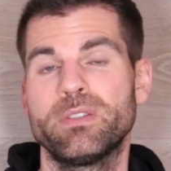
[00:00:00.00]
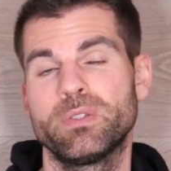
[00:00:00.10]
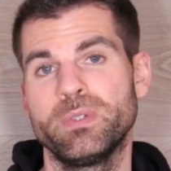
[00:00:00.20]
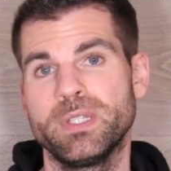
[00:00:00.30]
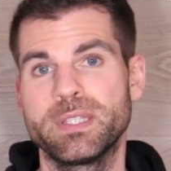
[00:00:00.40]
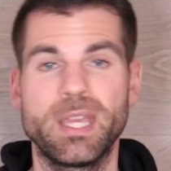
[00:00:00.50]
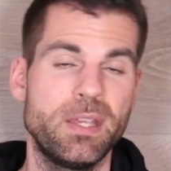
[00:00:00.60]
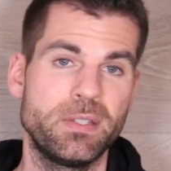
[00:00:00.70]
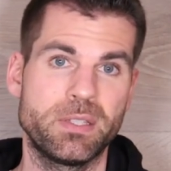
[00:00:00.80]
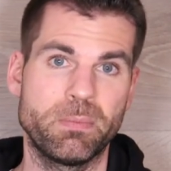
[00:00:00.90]
So in this
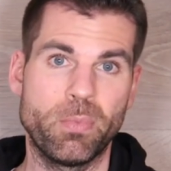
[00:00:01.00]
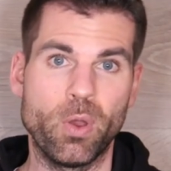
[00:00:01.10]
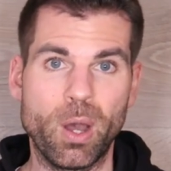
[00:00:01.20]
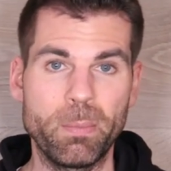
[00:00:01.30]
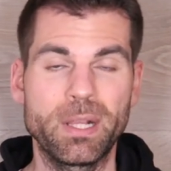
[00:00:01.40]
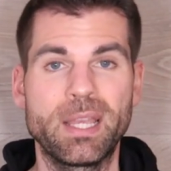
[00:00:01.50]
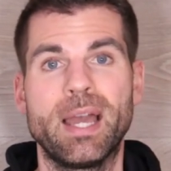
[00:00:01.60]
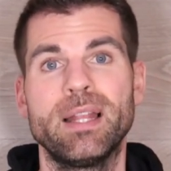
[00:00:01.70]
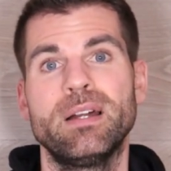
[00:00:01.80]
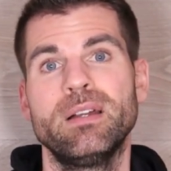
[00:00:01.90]
case it's a purple
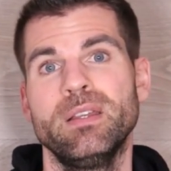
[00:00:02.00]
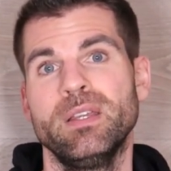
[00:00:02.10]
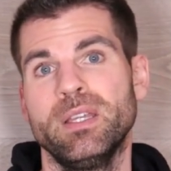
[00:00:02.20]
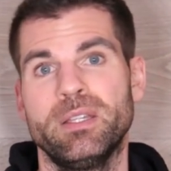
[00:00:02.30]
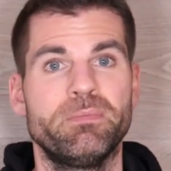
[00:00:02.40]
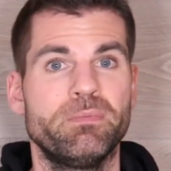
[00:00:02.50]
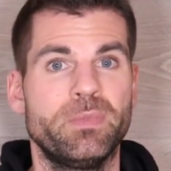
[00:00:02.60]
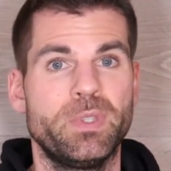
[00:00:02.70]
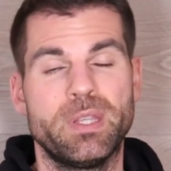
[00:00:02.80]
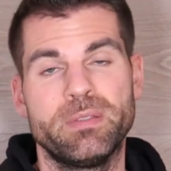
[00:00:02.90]
color,
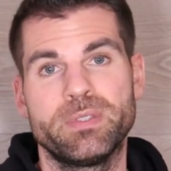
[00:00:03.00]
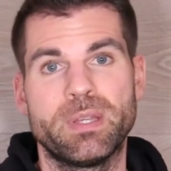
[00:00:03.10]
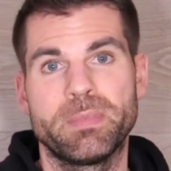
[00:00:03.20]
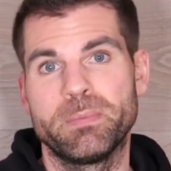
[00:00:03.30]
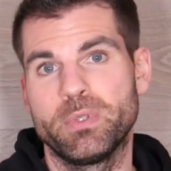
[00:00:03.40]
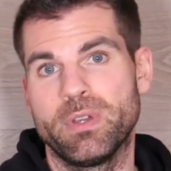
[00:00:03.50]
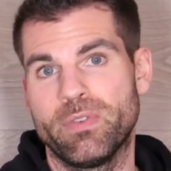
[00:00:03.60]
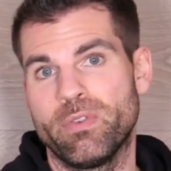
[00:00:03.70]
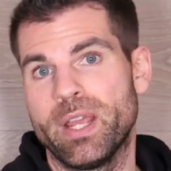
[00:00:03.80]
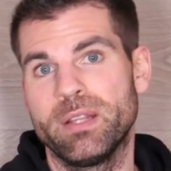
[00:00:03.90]
then sometimes you have
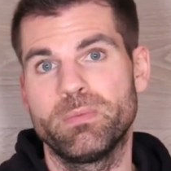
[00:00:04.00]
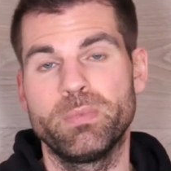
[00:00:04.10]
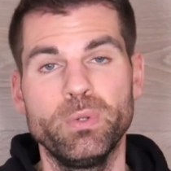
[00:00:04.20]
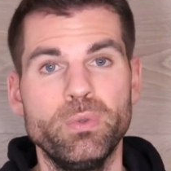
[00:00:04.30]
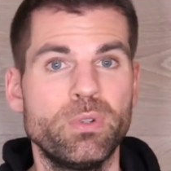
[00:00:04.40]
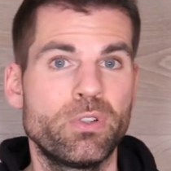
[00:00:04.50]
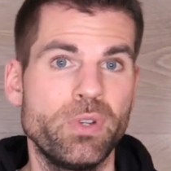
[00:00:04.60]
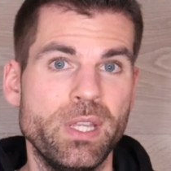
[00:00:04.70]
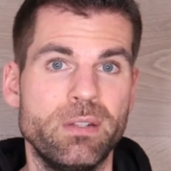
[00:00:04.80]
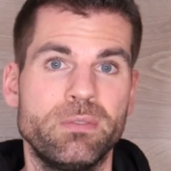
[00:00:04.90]
a red, blue,
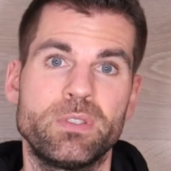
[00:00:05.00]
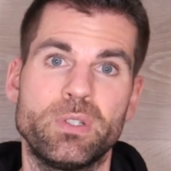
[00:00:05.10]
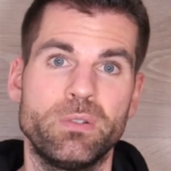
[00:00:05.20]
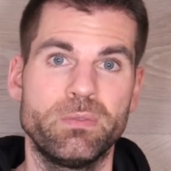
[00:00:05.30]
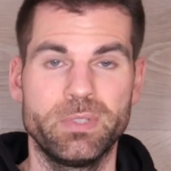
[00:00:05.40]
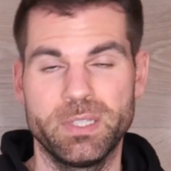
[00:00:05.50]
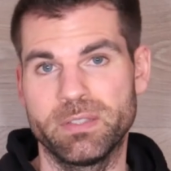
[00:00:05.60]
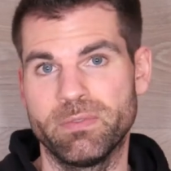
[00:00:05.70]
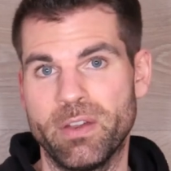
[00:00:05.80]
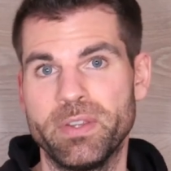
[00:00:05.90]
green, so this
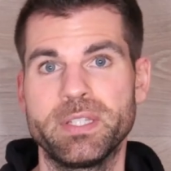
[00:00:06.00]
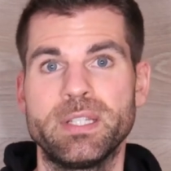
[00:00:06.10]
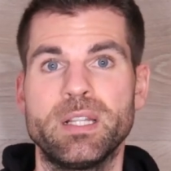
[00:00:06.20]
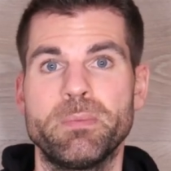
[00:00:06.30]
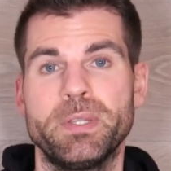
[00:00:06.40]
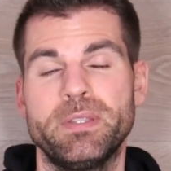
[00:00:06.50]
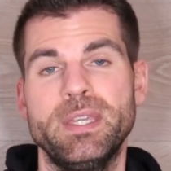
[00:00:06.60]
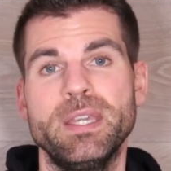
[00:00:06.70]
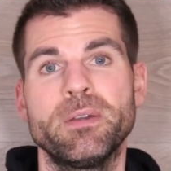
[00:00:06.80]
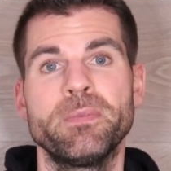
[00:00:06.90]
varies a little bit
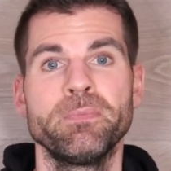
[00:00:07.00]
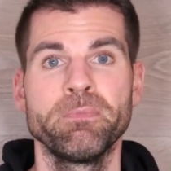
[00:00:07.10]
here.